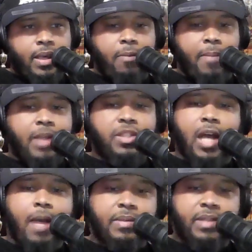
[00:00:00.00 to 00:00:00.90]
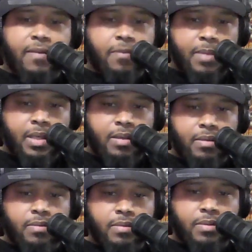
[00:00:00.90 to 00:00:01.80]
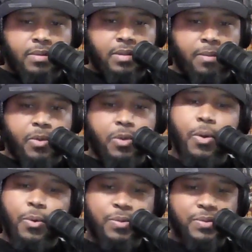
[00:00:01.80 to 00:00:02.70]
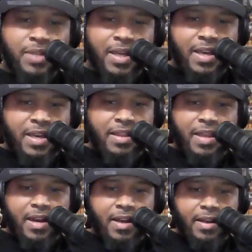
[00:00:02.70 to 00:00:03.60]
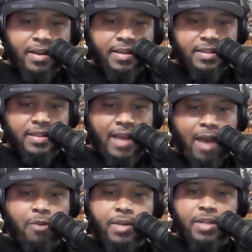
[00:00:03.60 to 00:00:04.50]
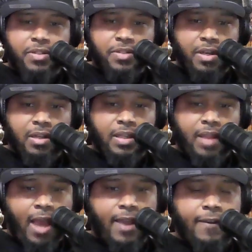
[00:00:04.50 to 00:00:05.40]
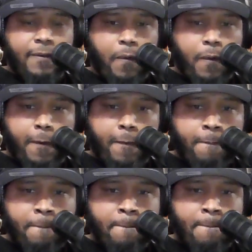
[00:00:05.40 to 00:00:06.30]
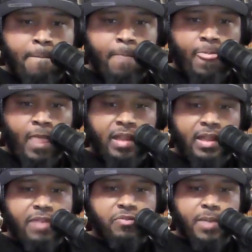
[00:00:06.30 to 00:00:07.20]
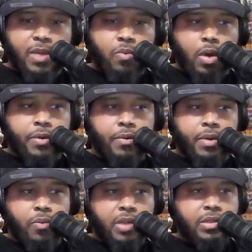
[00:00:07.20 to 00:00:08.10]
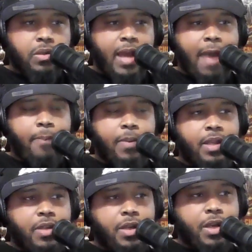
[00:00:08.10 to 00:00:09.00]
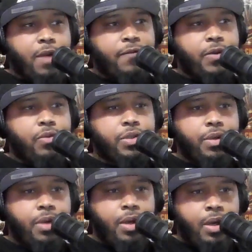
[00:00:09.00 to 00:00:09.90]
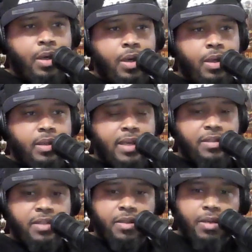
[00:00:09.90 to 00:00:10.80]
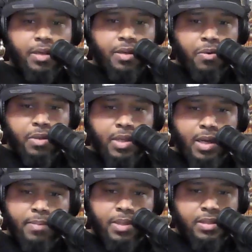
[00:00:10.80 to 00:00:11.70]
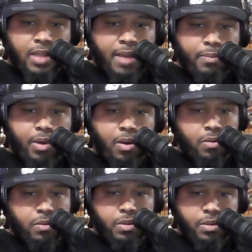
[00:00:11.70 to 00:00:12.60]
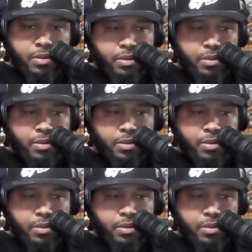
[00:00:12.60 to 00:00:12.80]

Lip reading: Hell, my job is giving me some news that I don't necessarily like, or it leaves me wondering what's going to happen in the near future. That's neither here nor there, but it's like, bro,